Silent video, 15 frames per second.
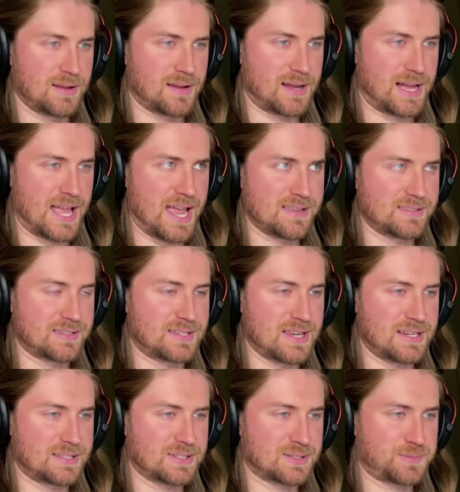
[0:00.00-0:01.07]
I
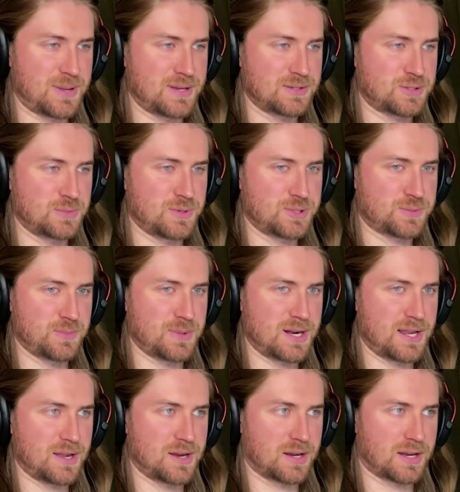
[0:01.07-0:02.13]
hesitate to spend too much
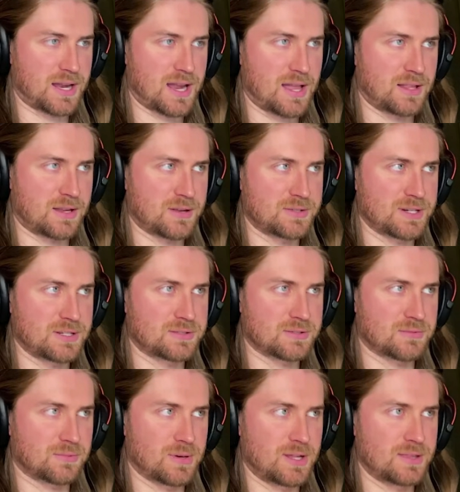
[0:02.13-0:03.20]
money on a Calico
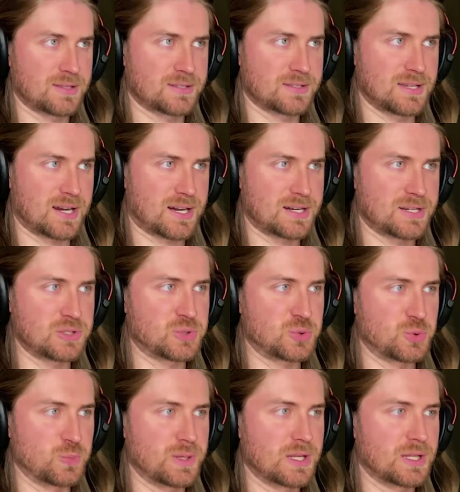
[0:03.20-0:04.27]
Desert run that's not going to do
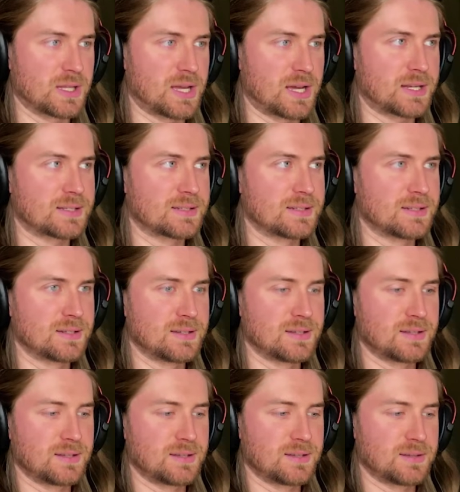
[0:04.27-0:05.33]
me a lot.
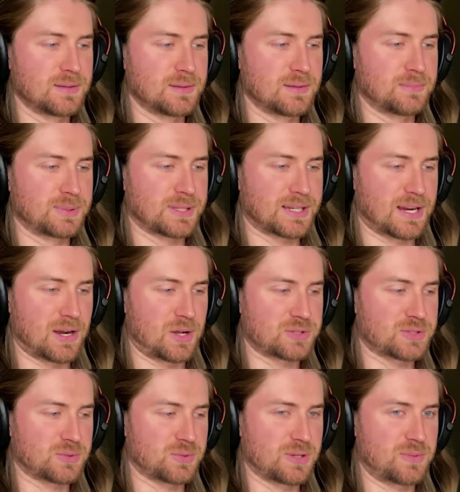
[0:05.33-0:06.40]
Like, I
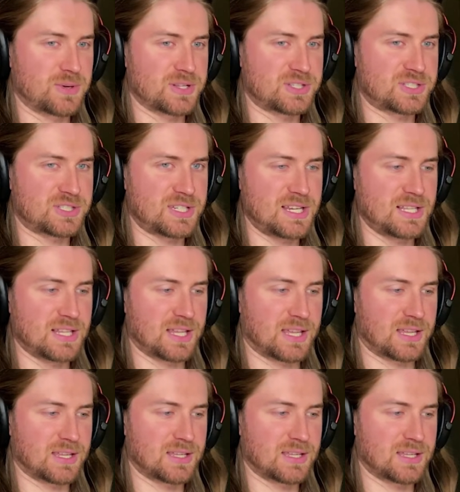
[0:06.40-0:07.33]
also really want to see, like...